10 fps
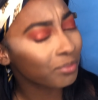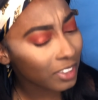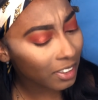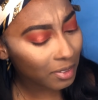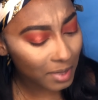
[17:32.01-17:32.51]
You
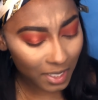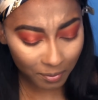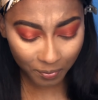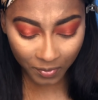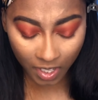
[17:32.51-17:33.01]
know what I'm
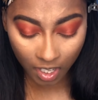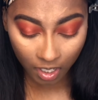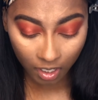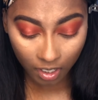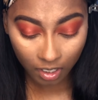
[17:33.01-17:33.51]

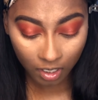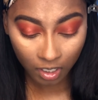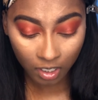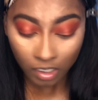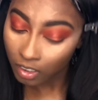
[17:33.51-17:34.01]

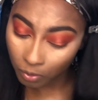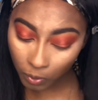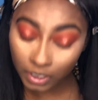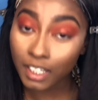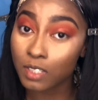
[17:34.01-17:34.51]
saying?
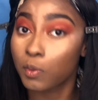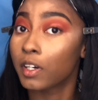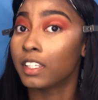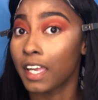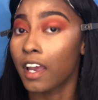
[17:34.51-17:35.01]
One less
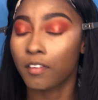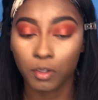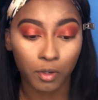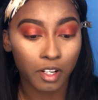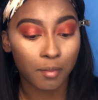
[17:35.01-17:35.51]
worry they have to
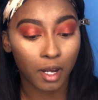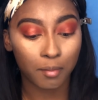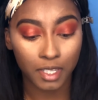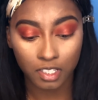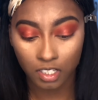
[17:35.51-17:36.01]
worry about,
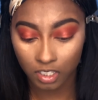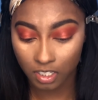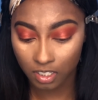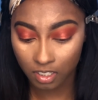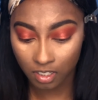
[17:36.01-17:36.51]
basically,
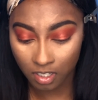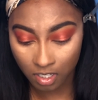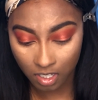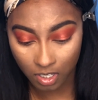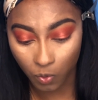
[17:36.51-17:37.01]

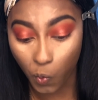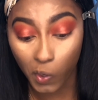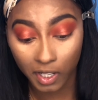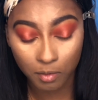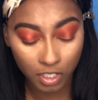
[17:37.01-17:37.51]
is,
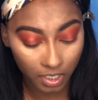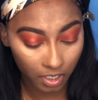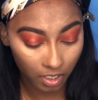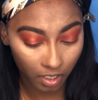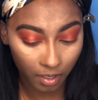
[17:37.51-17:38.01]
what I'm trying to
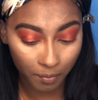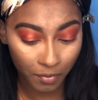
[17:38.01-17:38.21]
get at.